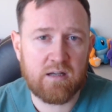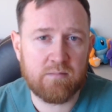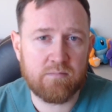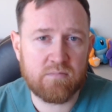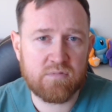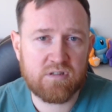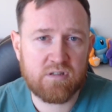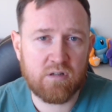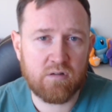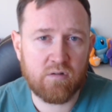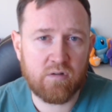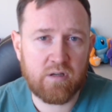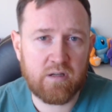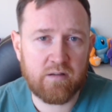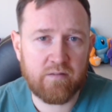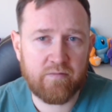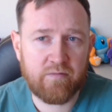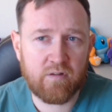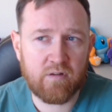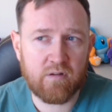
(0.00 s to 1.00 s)
So looking
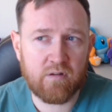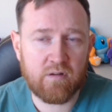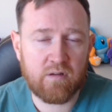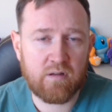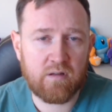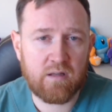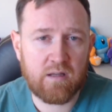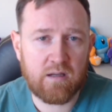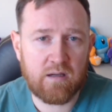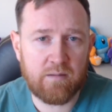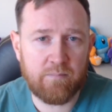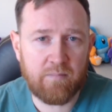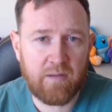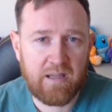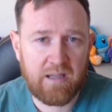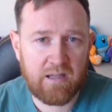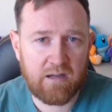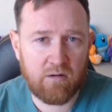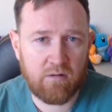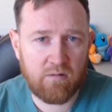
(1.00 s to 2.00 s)

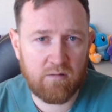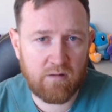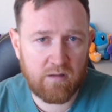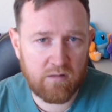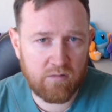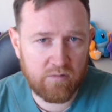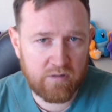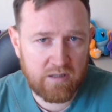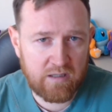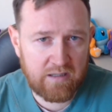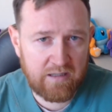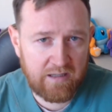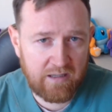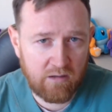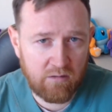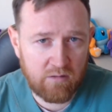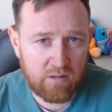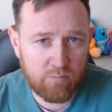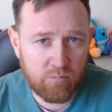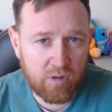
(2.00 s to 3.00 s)
at
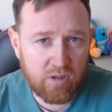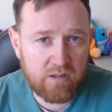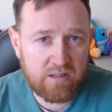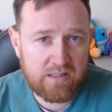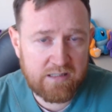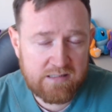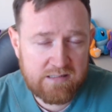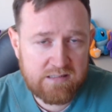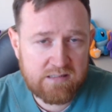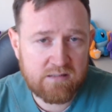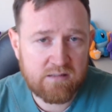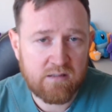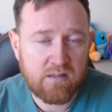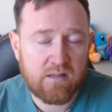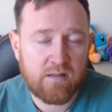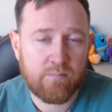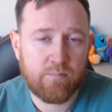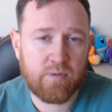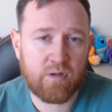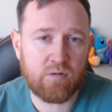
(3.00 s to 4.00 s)
how unwell he is,
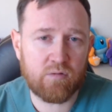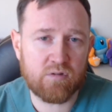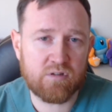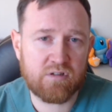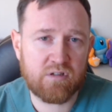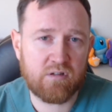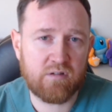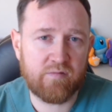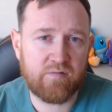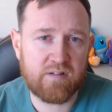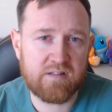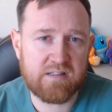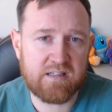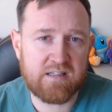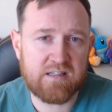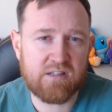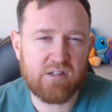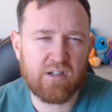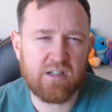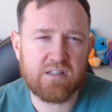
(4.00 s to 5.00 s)
but also if there's any
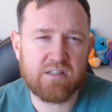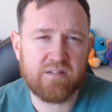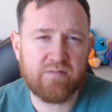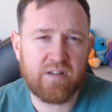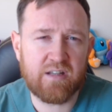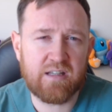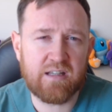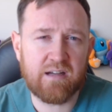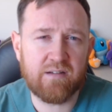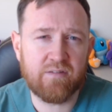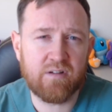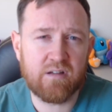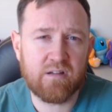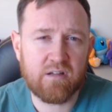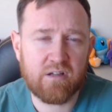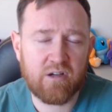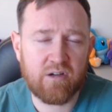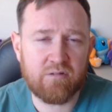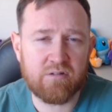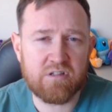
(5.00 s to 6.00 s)
signs of any other
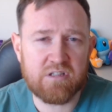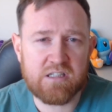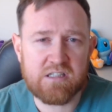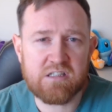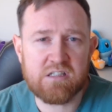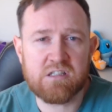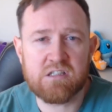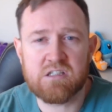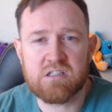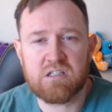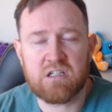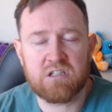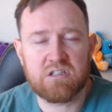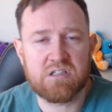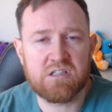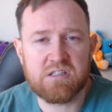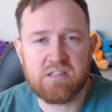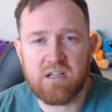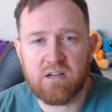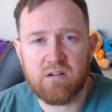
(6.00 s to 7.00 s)
co-ingestants, such
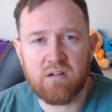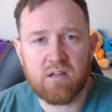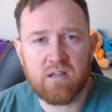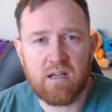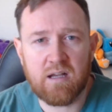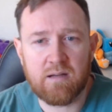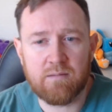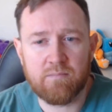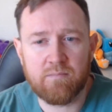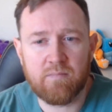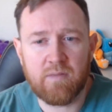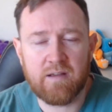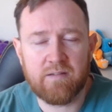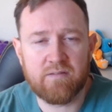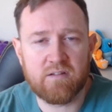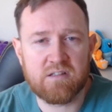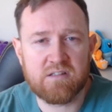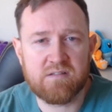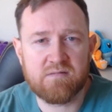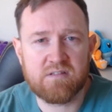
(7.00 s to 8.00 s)
as
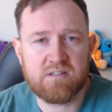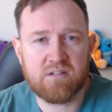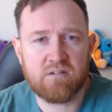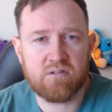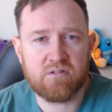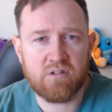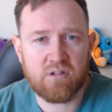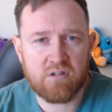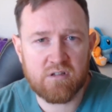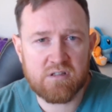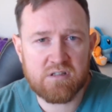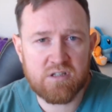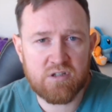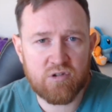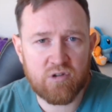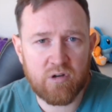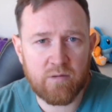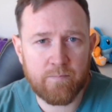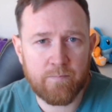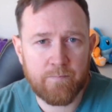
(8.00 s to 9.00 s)
evidence of serotonin
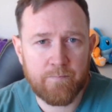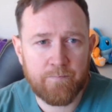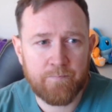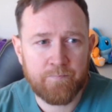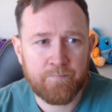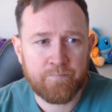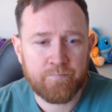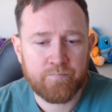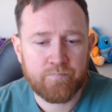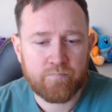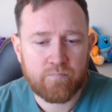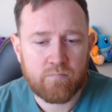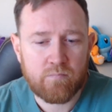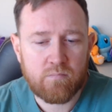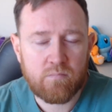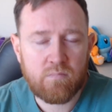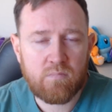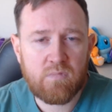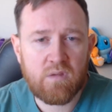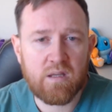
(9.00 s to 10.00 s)
syndrome.
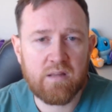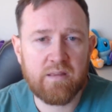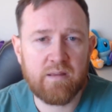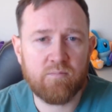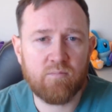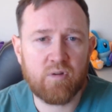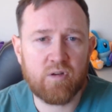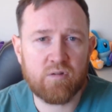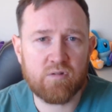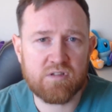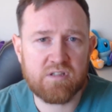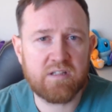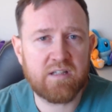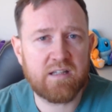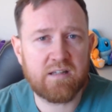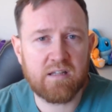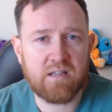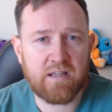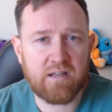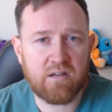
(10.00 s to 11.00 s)
And then we also need
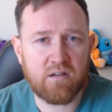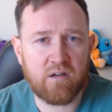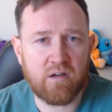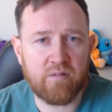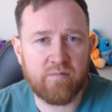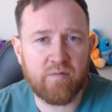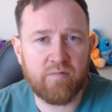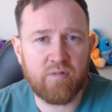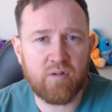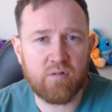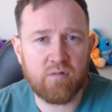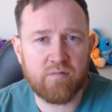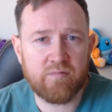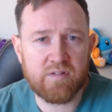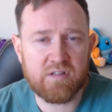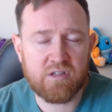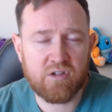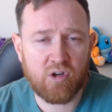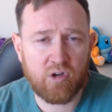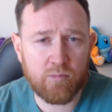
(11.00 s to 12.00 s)
to get an overview of
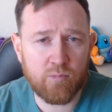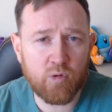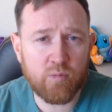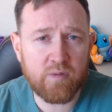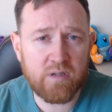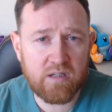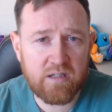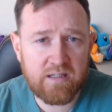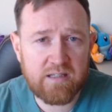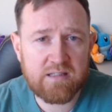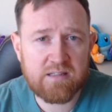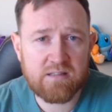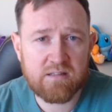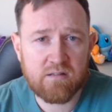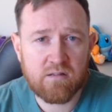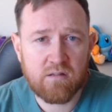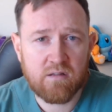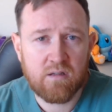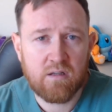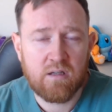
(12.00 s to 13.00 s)
his comorbidities,
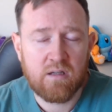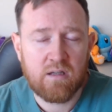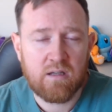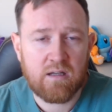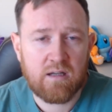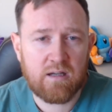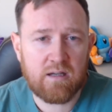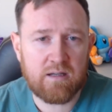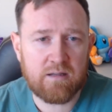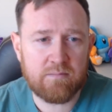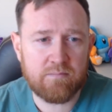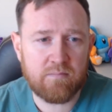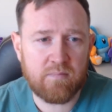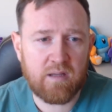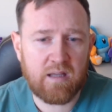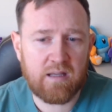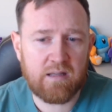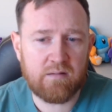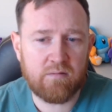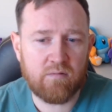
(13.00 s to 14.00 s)

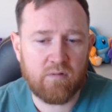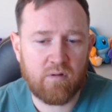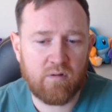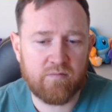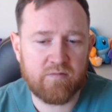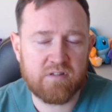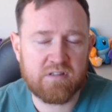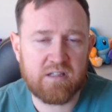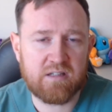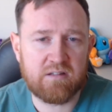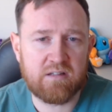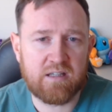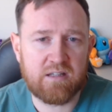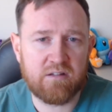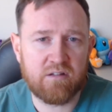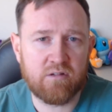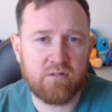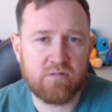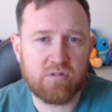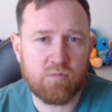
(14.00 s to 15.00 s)
and obviously need to
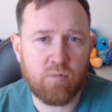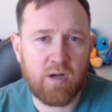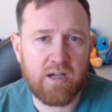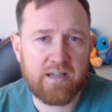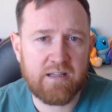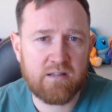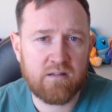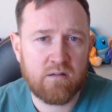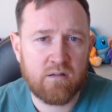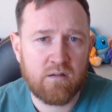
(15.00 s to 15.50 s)
know his weight.